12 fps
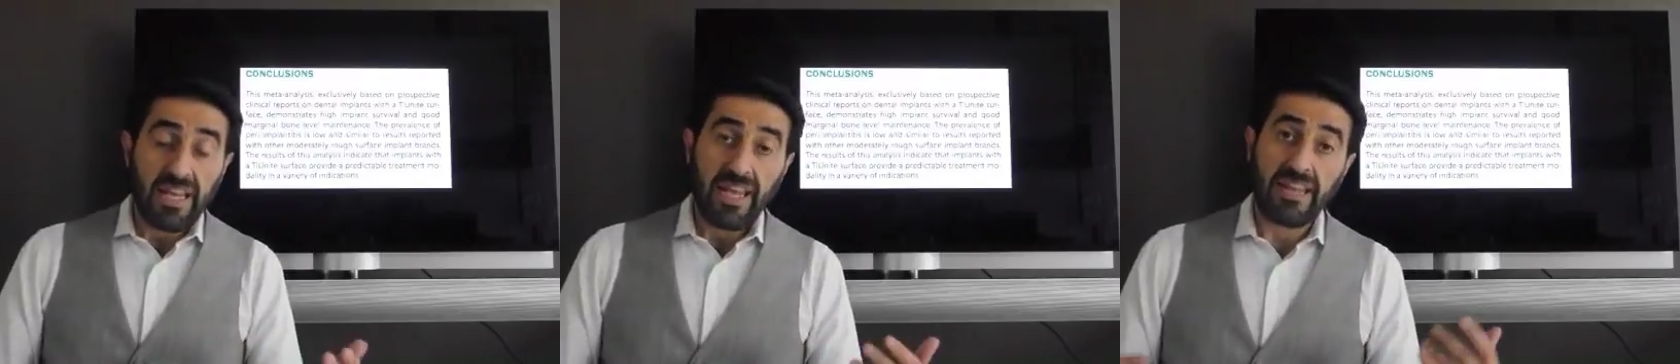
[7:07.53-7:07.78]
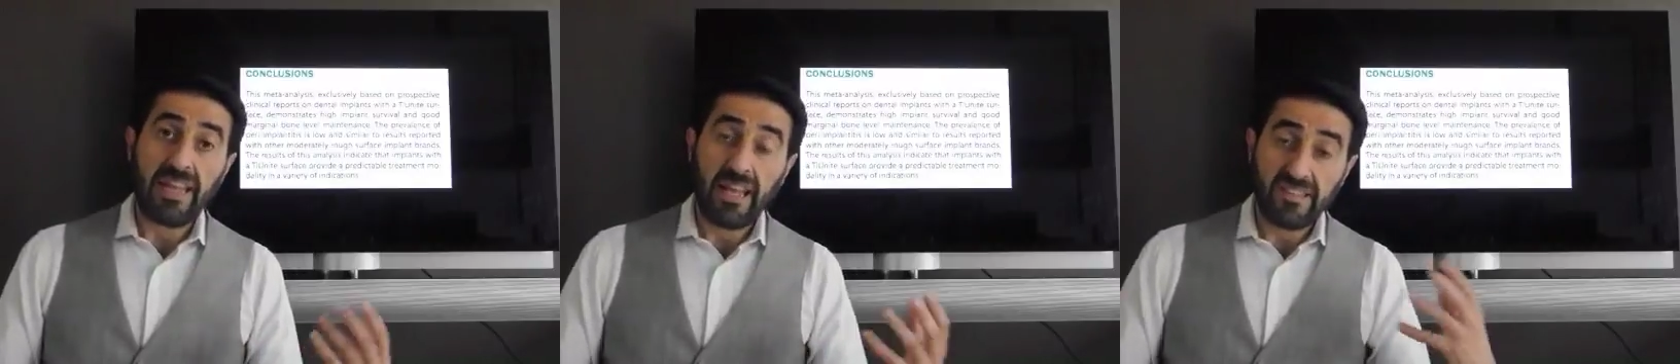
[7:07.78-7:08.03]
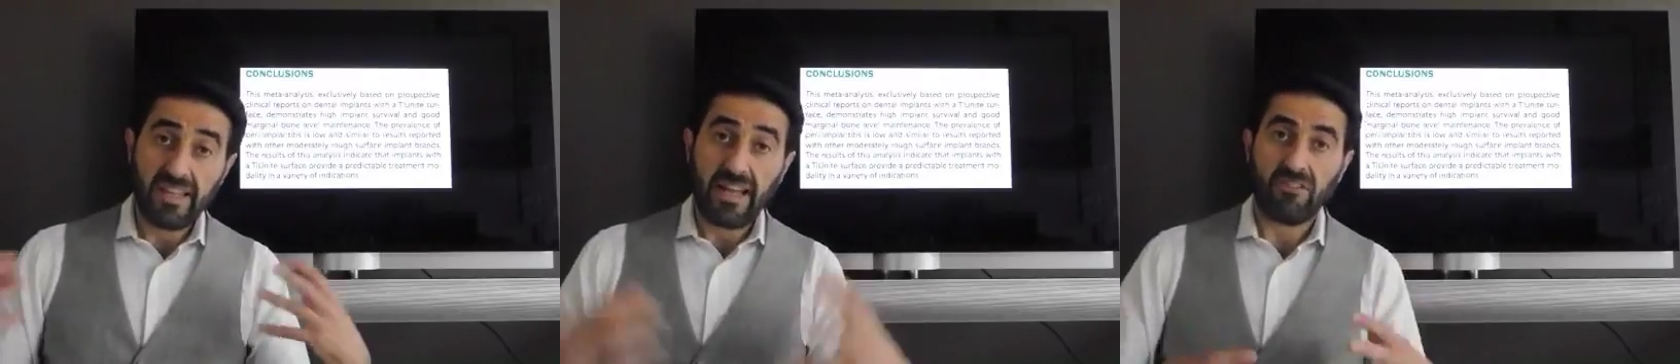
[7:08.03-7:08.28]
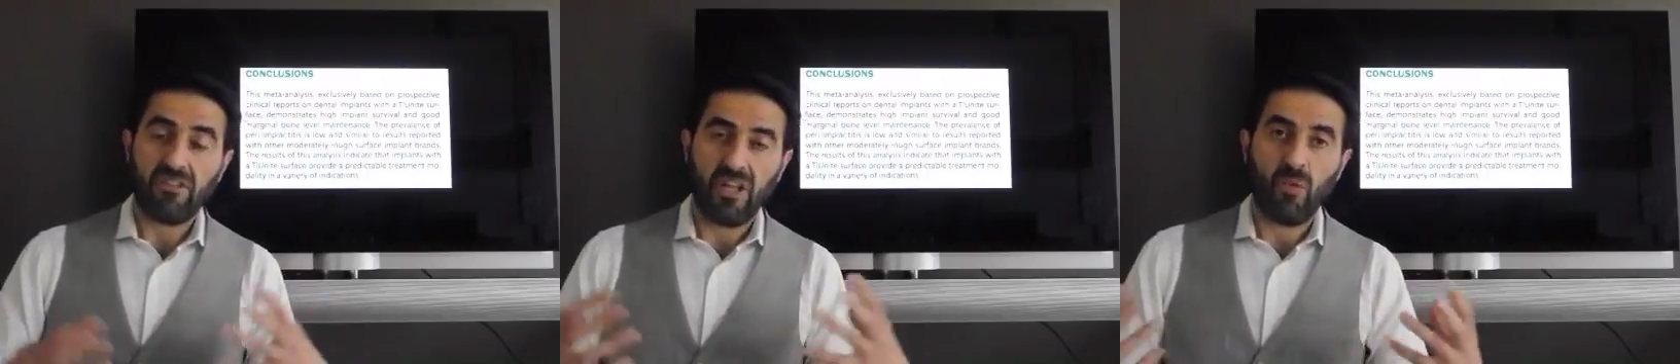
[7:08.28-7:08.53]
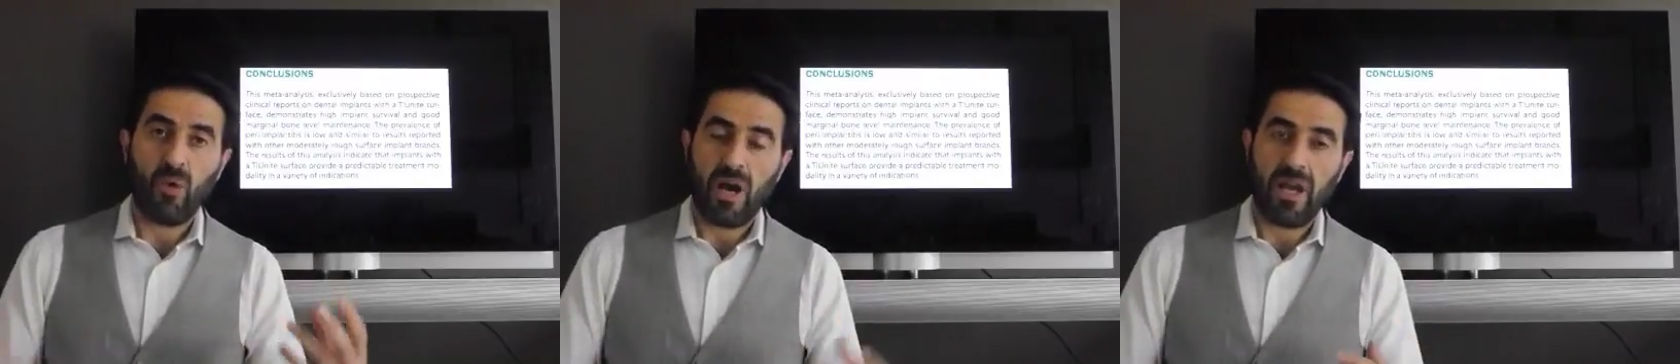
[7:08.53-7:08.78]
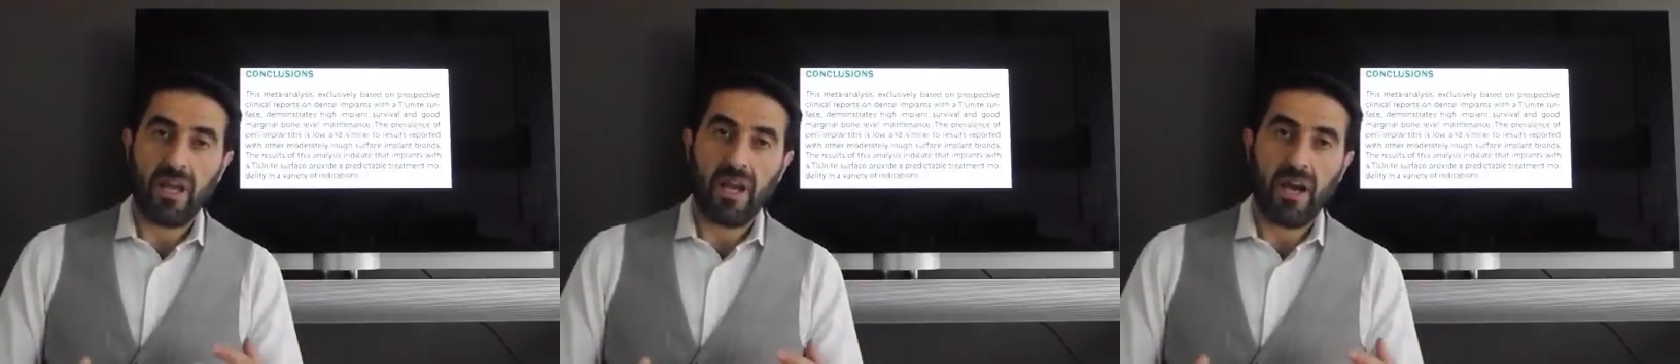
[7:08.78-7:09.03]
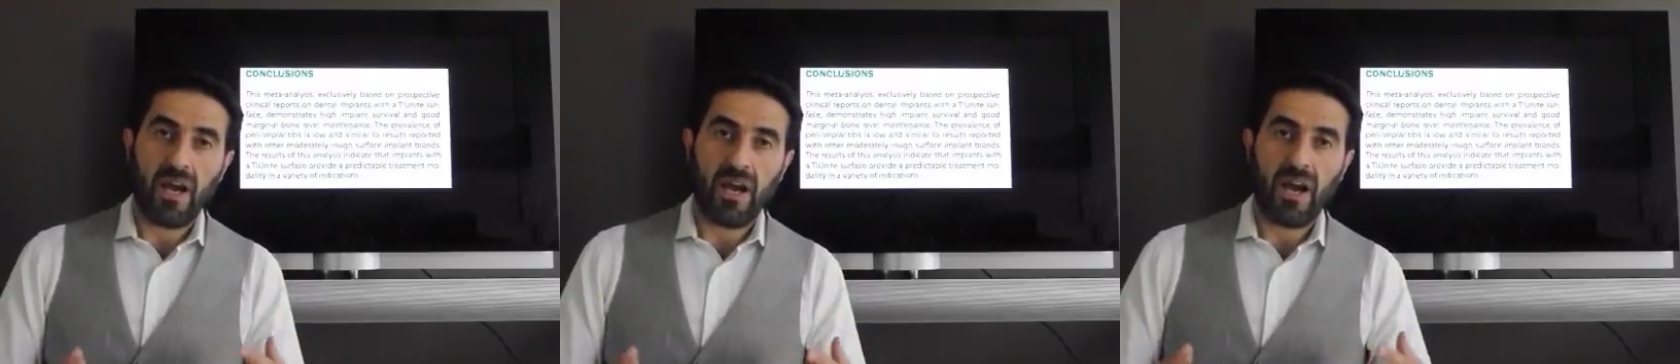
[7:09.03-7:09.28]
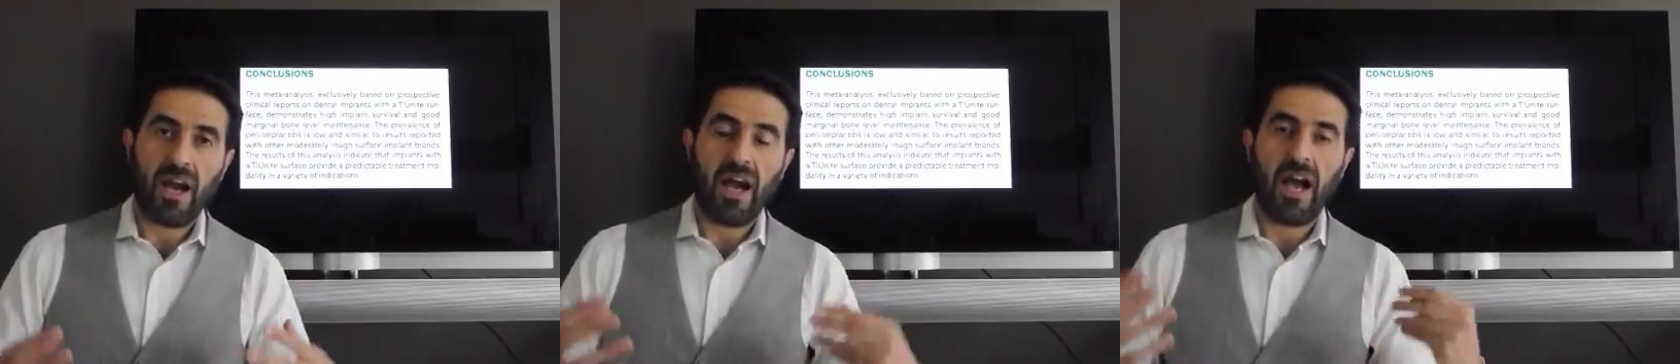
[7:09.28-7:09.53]
And that's actually why
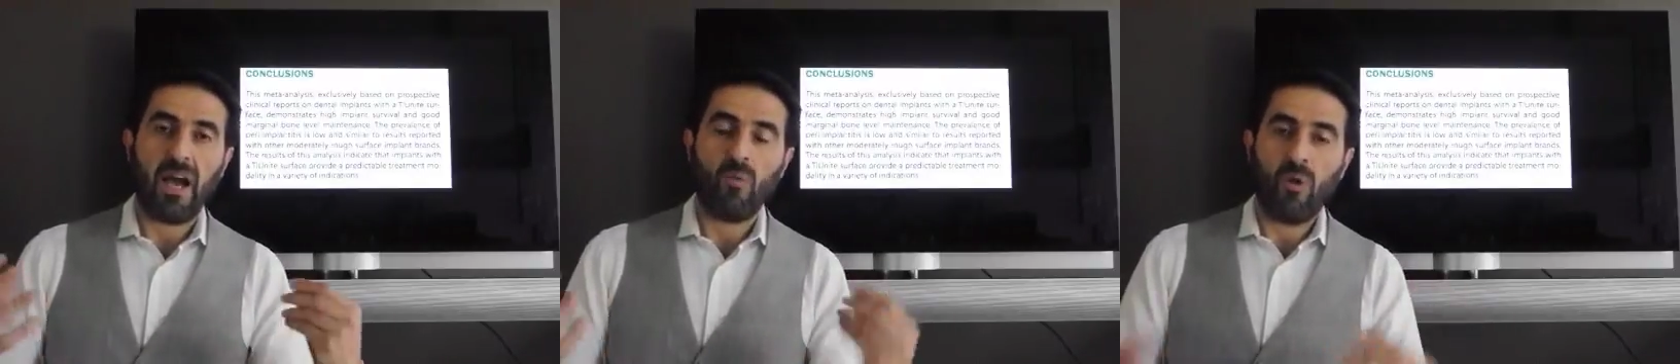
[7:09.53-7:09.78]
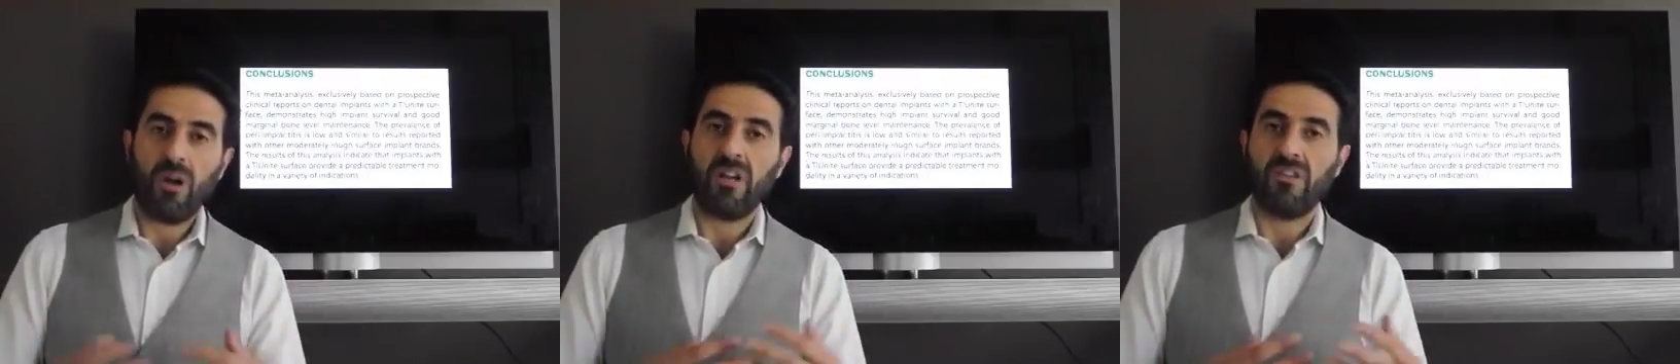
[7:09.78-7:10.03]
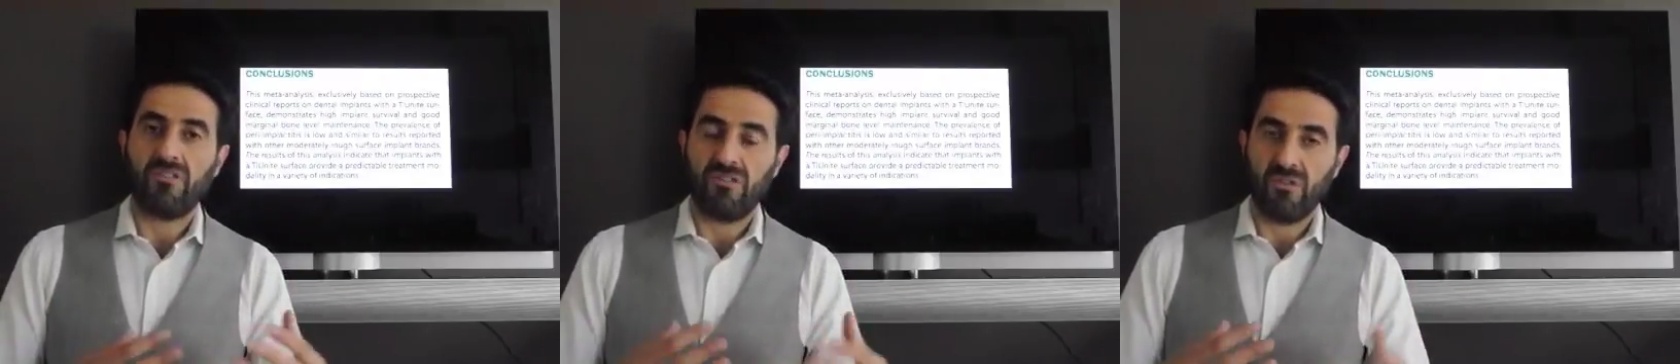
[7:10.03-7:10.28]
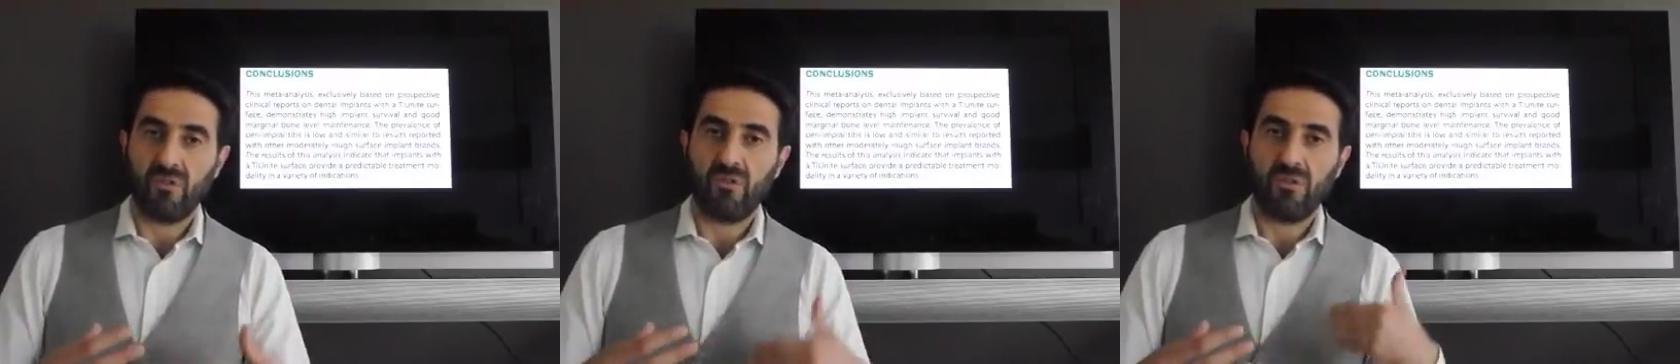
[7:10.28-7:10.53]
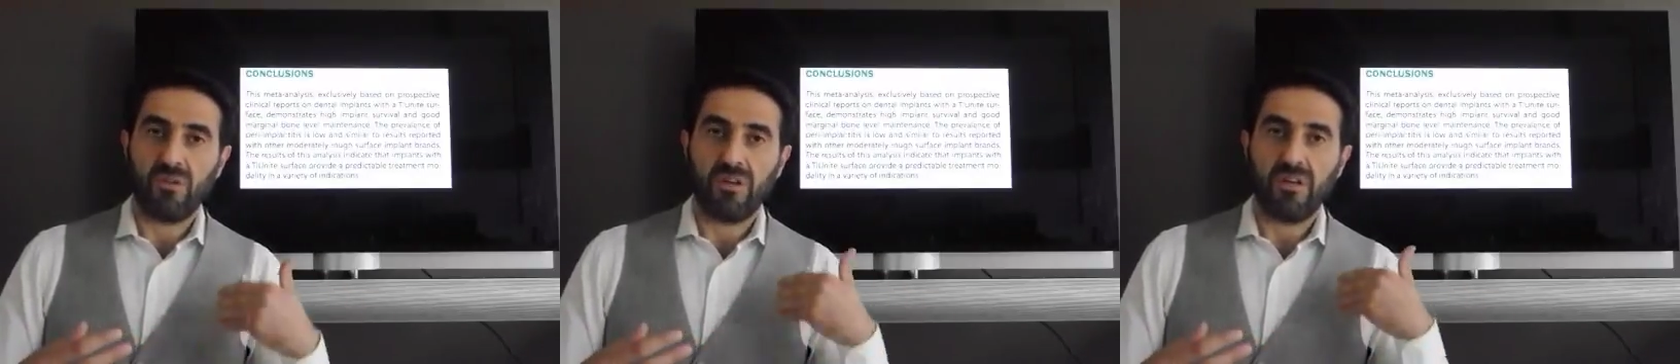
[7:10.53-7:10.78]
I wanted to